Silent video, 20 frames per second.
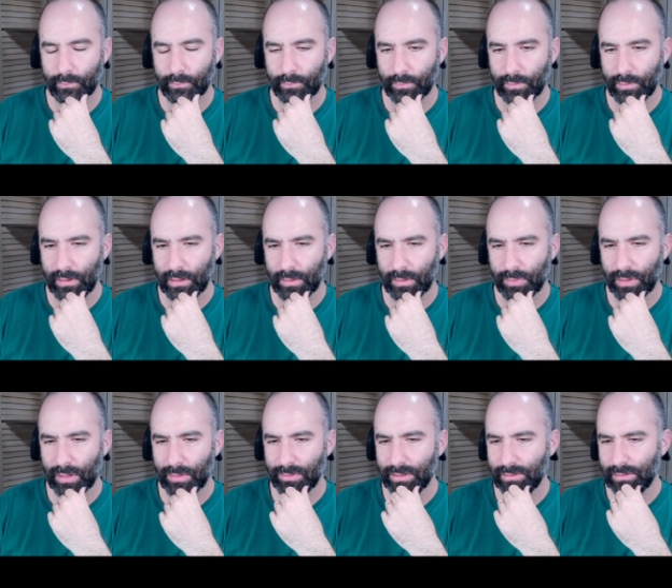So yeah,
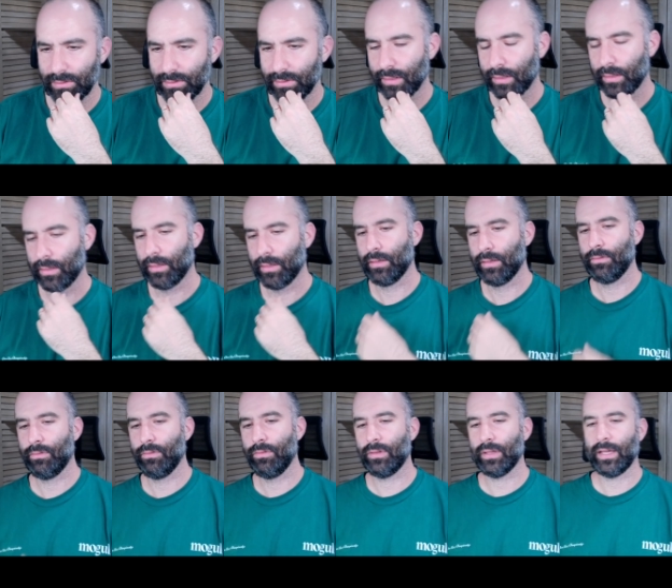probably,
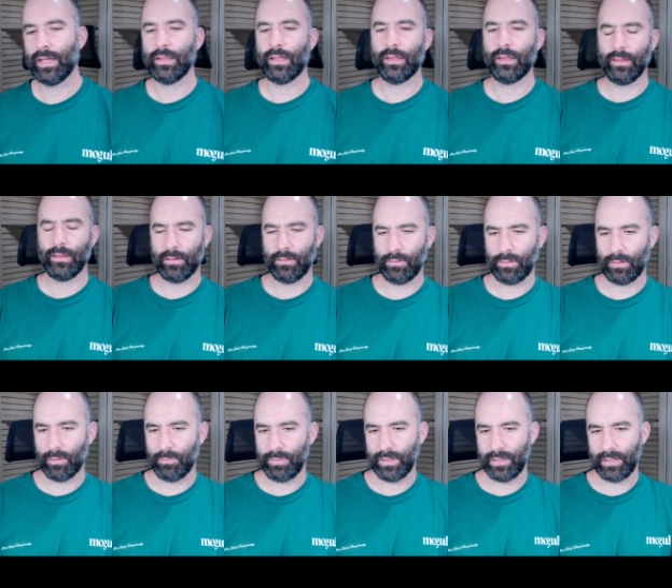I think this was
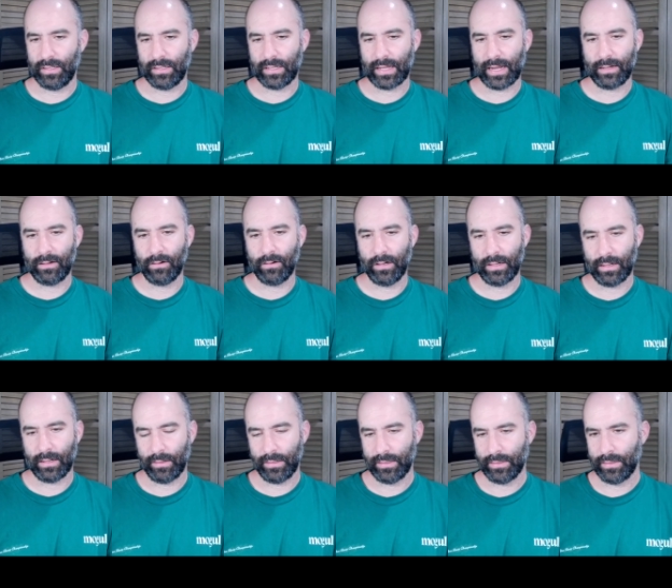a bit inaccurate
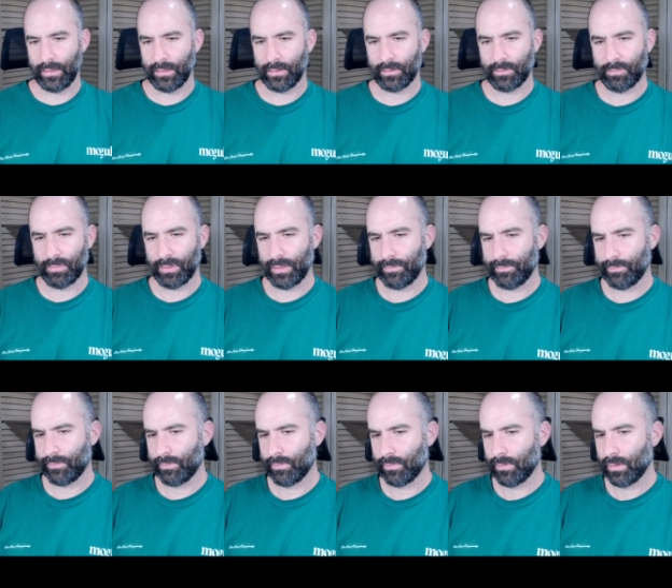how I did this, but
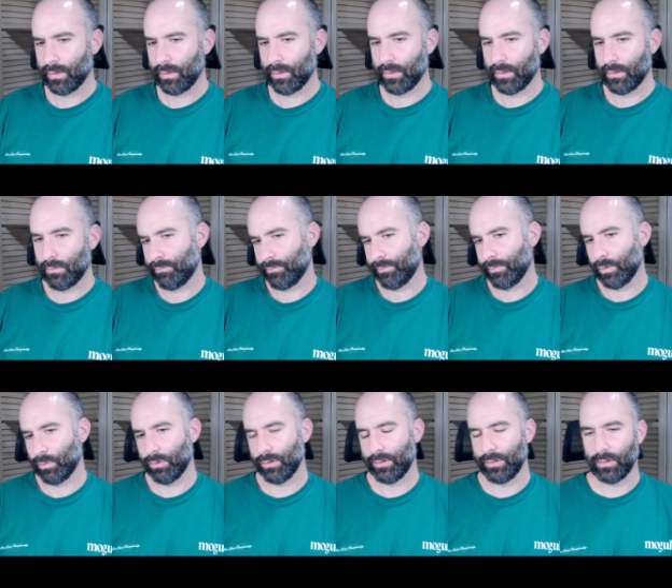
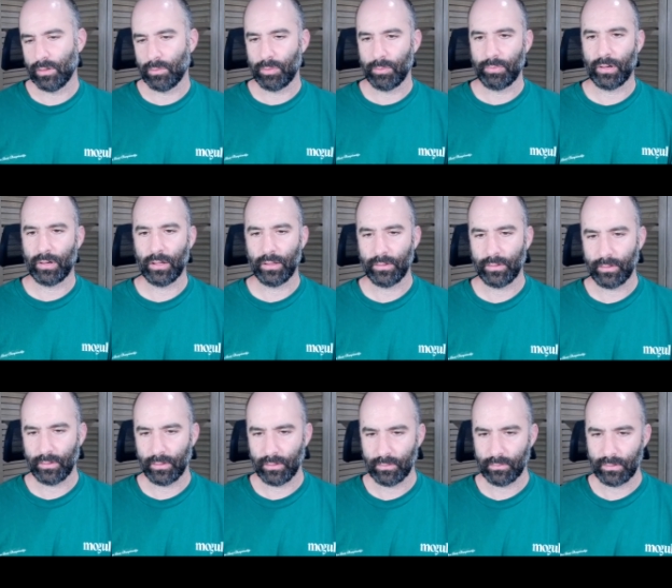we're still up a pawn,
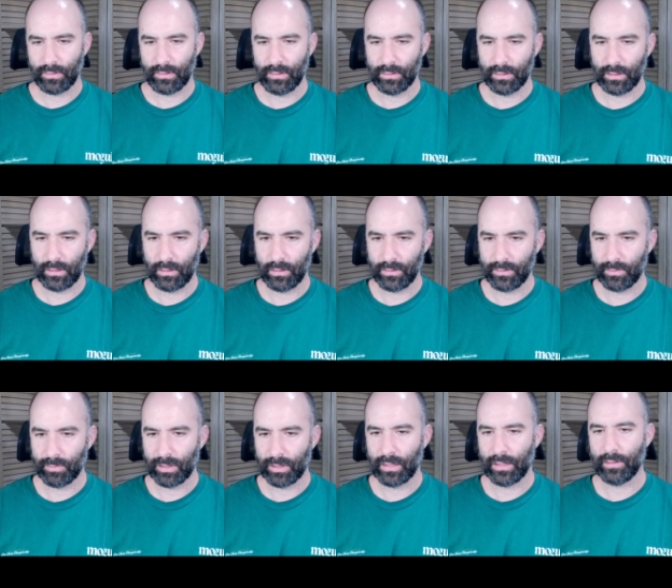so still in a good
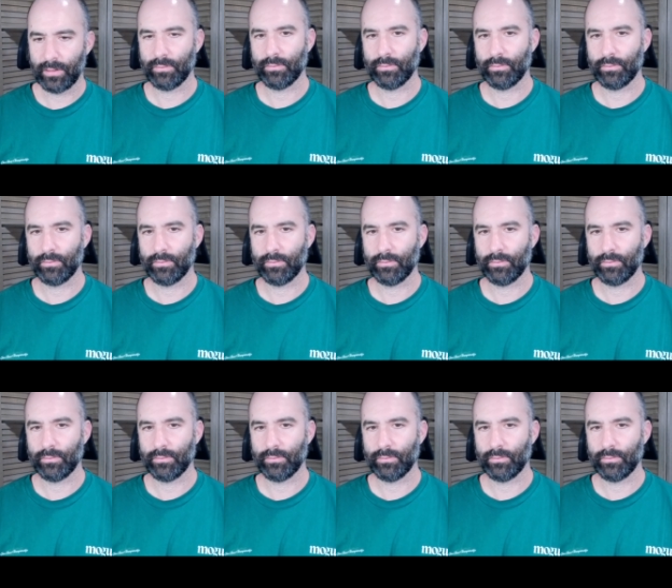spot.